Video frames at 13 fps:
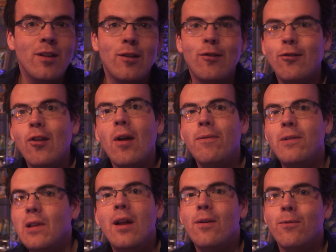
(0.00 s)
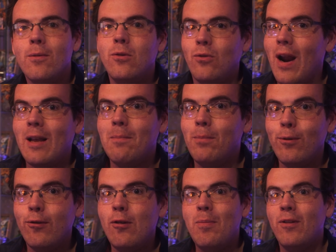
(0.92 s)
The stuff learnt from Dragon
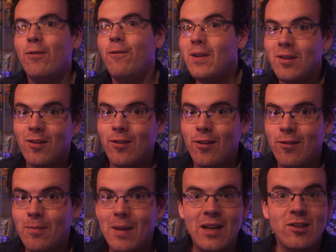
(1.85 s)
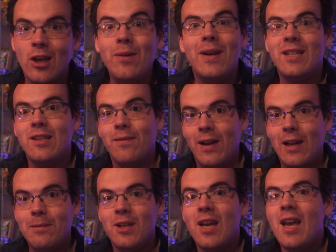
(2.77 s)
Ball Super's filter system that Toei had
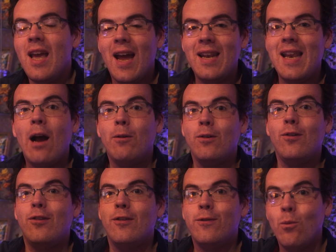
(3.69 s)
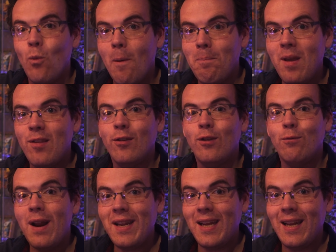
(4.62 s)
developed and now uses for One Piece on the
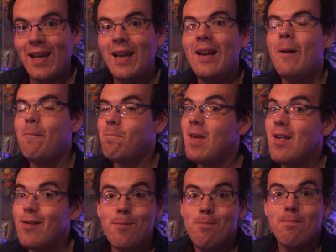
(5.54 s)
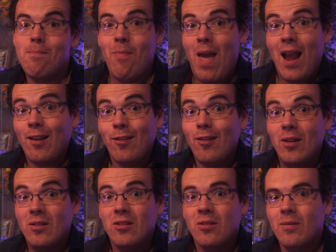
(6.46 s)
regular is
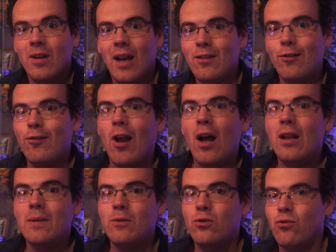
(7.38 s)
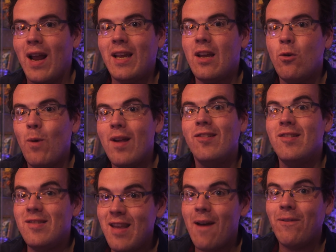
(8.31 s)
excellent, and the style of Dragon Quest
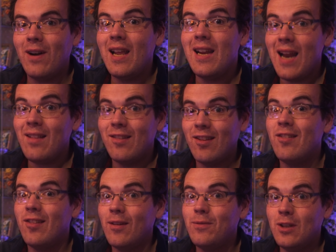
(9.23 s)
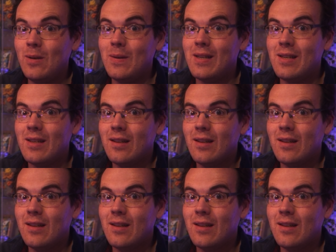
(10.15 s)
definitely lends itself to it.